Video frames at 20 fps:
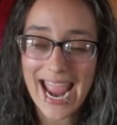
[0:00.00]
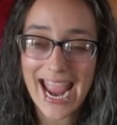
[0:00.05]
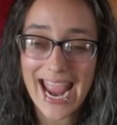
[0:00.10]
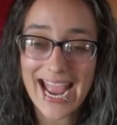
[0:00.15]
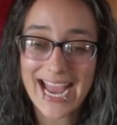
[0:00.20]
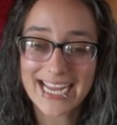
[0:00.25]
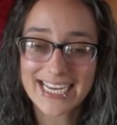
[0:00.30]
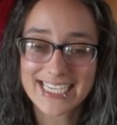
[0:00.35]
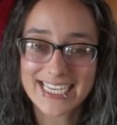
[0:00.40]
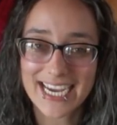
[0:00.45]

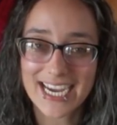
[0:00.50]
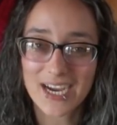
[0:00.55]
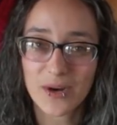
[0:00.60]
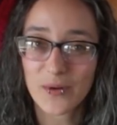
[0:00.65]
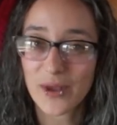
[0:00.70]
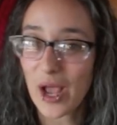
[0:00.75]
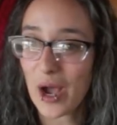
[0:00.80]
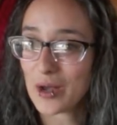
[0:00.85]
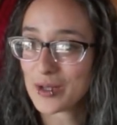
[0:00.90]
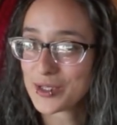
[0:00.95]

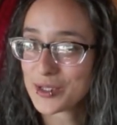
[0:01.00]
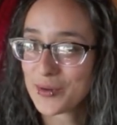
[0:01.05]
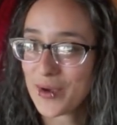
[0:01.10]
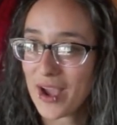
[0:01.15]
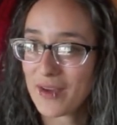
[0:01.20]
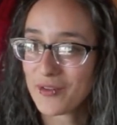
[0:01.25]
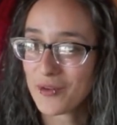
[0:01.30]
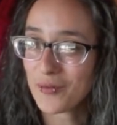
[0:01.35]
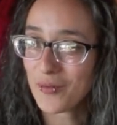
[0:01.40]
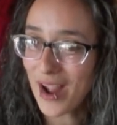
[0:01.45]
And we also
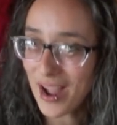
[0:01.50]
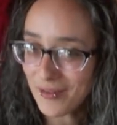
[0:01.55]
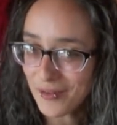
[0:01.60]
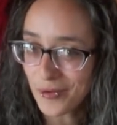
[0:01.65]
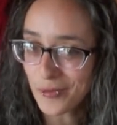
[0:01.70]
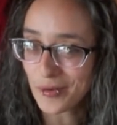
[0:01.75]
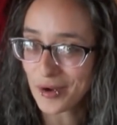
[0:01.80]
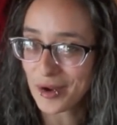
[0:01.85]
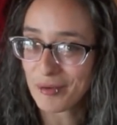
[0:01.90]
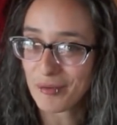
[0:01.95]
have a
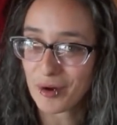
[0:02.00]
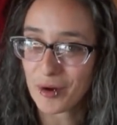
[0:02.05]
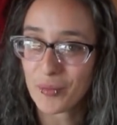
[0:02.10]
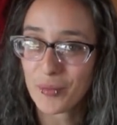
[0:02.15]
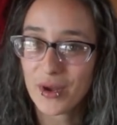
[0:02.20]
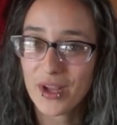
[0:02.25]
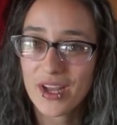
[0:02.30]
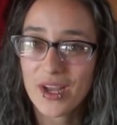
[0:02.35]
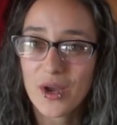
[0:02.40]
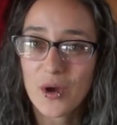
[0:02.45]
Ravelry
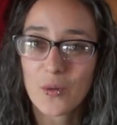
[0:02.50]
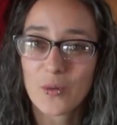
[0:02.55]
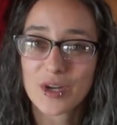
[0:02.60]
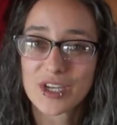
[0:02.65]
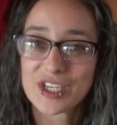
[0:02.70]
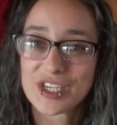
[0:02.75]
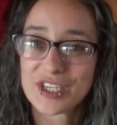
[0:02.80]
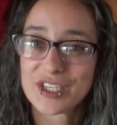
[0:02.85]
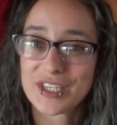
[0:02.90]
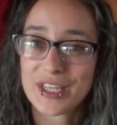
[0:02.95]
group,
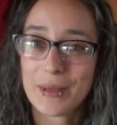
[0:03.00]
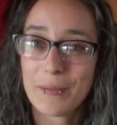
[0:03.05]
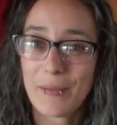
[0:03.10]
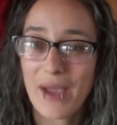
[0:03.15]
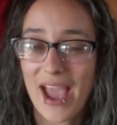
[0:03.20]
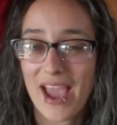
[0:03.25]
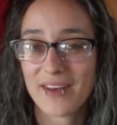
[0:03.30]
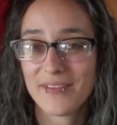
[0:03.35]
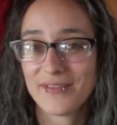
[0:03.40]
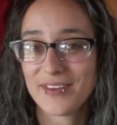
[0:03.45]
which is the
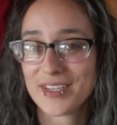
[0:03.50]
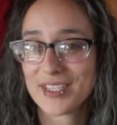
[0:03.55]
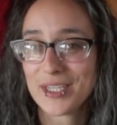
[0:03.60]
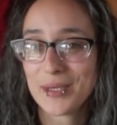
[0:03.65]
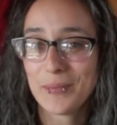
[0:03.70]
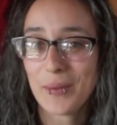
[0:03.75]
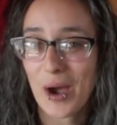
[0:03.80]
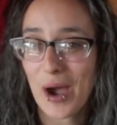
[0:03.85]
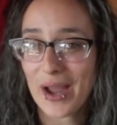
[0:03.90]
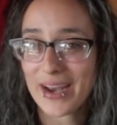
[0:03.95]

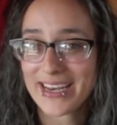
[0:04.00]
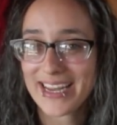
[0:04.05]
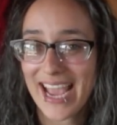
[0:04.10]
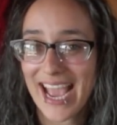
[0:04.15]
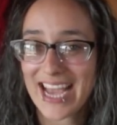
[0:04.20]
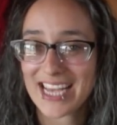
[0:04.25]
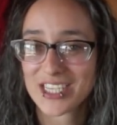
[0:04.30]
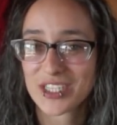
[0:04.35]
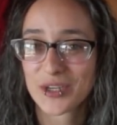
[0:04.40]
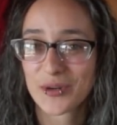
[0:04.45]
Maddfuzzy
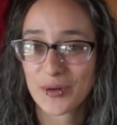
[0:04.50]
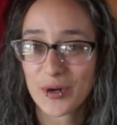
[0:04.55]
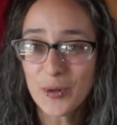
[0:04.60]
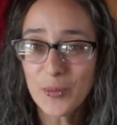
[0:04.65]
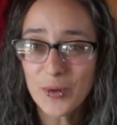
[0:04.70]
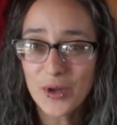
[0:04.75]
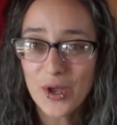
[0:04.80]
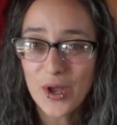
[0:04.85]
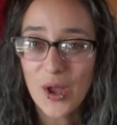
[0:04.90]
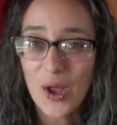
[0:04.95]
Podcast
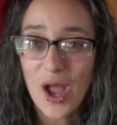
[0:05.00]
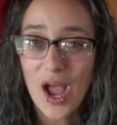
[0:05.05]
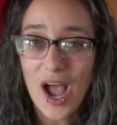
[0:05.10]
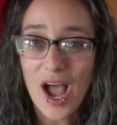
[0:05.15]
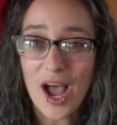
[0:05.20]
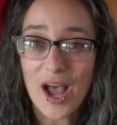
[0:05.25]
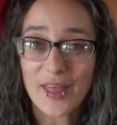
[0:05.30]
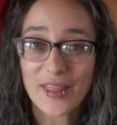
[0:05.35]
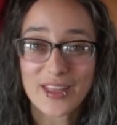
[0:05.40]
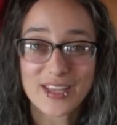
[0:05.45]
group.
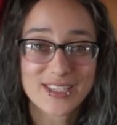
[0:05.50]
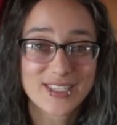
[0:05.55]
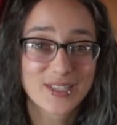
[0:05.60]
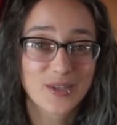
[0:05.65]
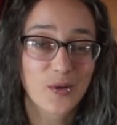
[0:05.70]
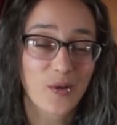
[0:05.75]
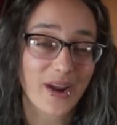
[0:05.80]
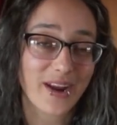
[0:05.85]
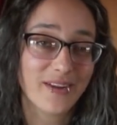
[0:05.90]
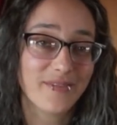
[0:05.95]

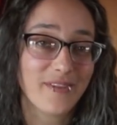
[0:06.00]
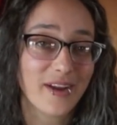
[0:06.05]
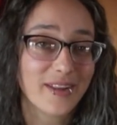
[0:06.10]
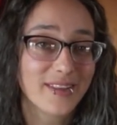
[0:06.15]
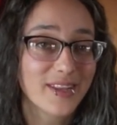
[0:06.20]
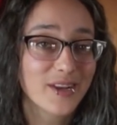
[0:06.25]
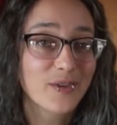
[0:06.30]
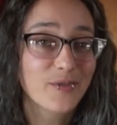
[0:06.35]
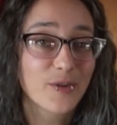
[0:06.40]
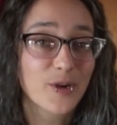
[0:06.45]
It's quite a
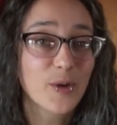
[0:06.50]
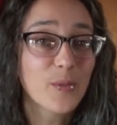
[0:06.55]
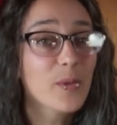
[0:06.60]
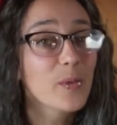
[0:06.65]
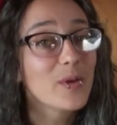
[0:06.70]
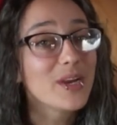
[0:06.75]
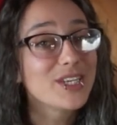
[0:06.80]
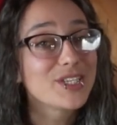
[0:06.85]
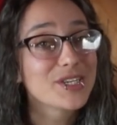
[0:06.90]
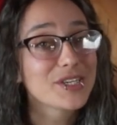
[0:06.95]
fun little group,
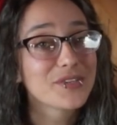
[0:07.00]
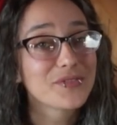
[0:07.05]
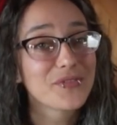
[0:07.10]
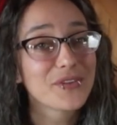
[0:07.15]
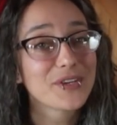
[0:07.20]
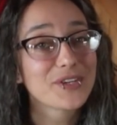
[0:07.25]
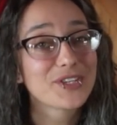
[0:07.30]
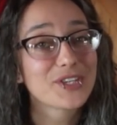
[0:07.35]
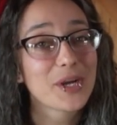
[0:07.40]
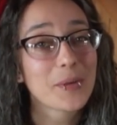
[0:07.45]
and we just
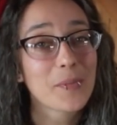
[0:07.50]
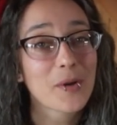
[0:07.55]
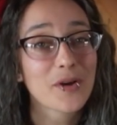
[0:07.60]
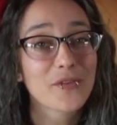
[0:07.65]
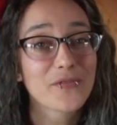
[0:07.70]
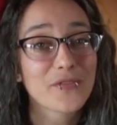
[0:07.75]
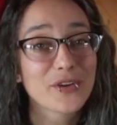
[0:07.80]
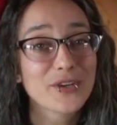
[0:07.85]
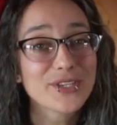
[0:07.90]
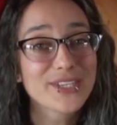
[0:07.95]
finished up
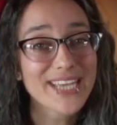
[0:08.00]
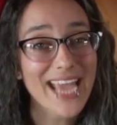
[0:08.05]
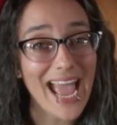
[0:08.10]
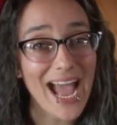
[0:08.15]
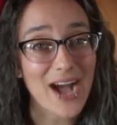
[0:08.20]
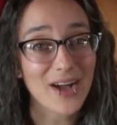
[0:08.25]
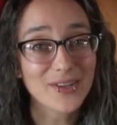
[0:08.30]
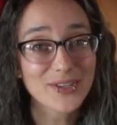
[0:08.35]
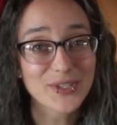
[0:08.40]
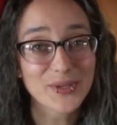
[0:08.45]
our first
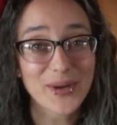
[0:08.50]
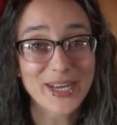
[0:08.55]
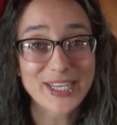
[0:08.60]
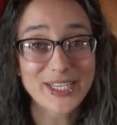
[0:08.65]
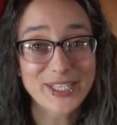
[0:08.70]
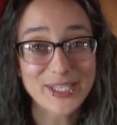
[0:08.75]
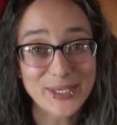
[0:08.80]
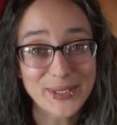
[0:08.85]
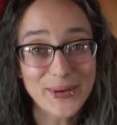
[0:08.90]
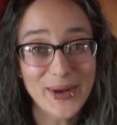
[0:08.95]
cal, so I
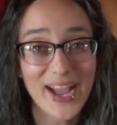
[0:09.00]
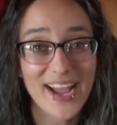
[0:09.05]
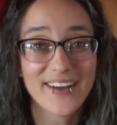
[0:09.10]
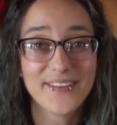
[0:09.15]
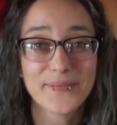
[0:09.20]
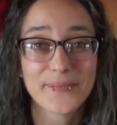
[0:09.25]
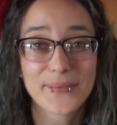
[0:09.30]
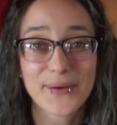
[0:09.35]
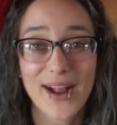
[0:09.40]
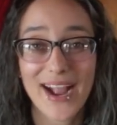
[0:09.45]
do
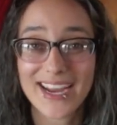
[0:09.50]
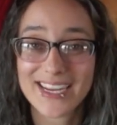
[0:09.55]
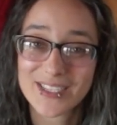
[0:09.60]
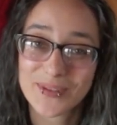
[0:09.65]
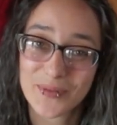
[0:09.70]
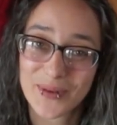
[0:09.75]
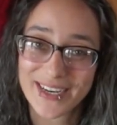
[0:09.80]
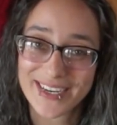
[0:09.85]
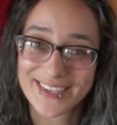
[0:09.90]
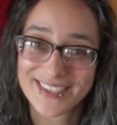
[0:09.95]
have
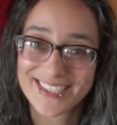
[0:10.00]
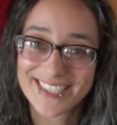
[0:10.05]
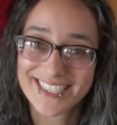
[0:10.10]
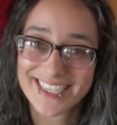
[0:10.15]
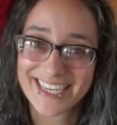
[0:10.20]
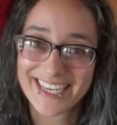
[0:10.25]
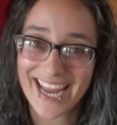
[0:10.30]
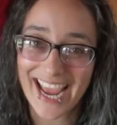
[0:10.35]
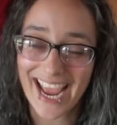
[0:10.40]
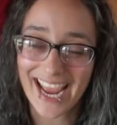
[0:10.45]
prize winners
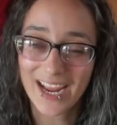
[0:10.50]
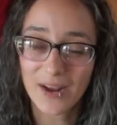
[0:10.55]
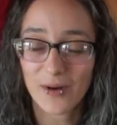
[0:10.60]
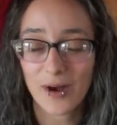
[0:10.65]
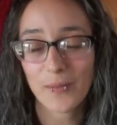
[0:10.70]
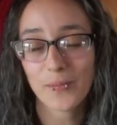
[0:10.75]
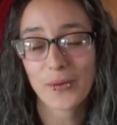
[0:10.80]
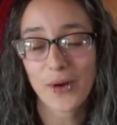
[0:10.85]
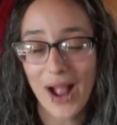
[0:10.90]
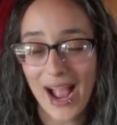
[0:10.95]
today.
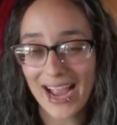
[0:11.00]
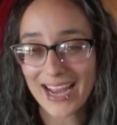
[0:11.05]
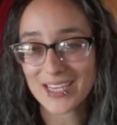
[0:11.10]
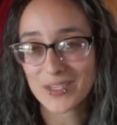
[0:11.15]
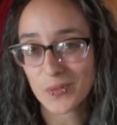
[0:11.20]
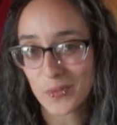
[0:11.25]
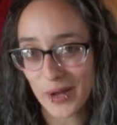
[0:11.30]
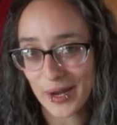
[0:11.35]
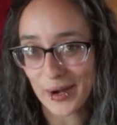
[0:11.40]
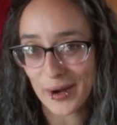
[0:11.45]
Well,
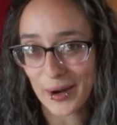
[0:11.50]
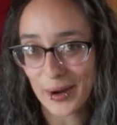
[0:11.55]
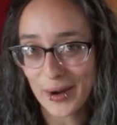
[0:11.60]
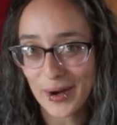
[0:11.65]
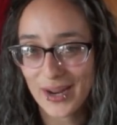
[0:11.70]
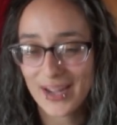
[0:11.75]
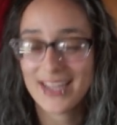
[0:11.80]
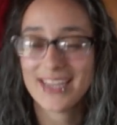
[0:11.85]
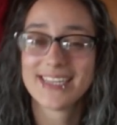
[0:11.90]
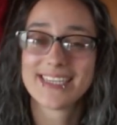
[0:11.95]
prize
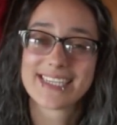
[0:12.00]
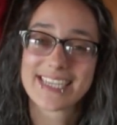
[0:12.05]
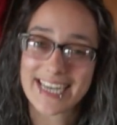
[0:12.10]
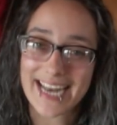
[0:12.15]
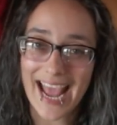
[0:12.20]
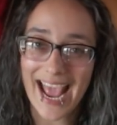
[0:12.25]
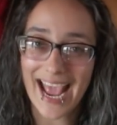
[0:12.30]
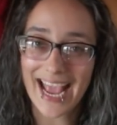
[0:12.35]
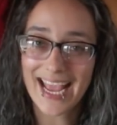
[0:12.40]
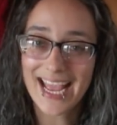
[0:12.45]
winner
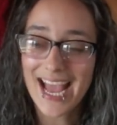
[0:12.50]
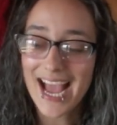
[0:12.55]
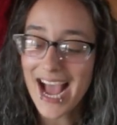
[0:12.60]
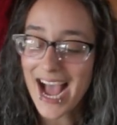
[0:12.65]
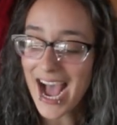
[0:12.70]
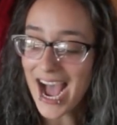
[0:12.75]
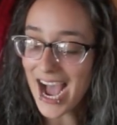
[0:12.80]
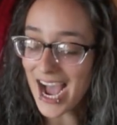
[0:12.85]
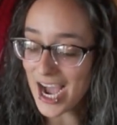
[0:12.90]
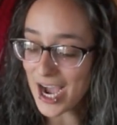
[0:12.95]
today.
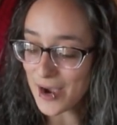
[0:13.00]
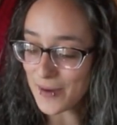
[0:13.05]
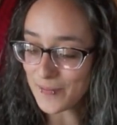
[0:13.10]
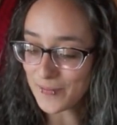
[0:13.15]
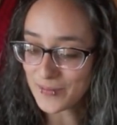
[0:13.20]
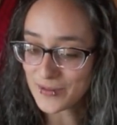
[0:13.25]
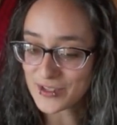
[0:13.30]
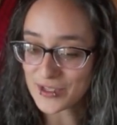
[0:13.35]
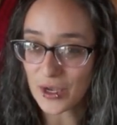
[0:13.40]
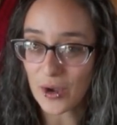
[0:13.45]

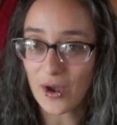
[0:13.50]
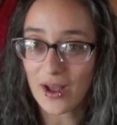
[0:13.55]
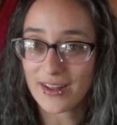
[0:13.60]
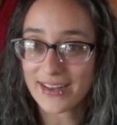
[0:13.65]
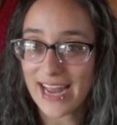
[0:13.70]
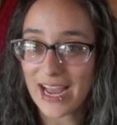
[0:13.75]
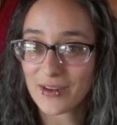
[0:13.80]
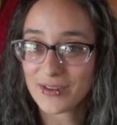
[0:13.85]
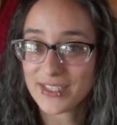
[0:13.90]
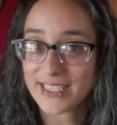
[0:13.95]
So
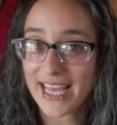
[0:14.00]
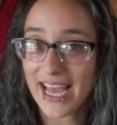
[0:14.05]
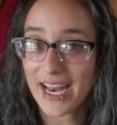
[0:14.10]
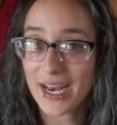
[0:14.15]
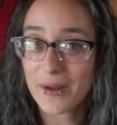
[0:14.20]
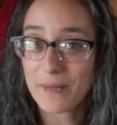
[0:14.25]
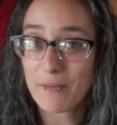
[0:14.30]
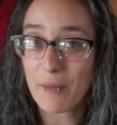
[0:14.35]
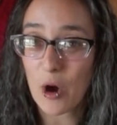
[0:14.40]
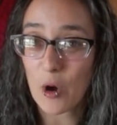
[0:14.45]
I'll announce
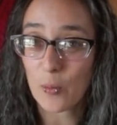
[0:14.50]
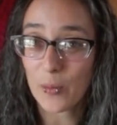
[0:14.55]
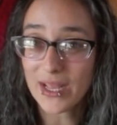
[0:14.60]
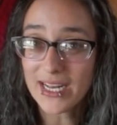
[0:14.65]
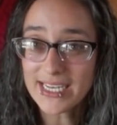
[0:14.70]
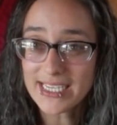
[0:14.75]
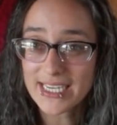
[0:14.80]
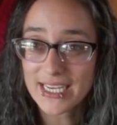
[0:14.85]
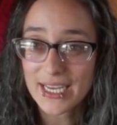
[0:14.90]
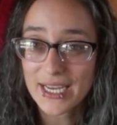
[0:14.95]
that in a
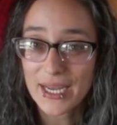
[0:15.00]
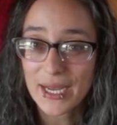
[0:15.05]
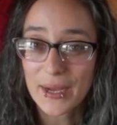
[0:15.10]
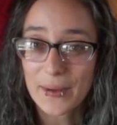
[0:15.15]
moment.